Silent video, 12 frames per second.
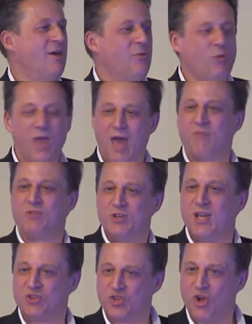We haven't
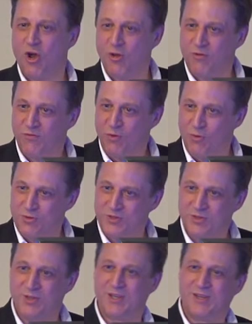yet shown, of course,
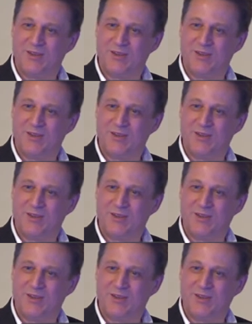that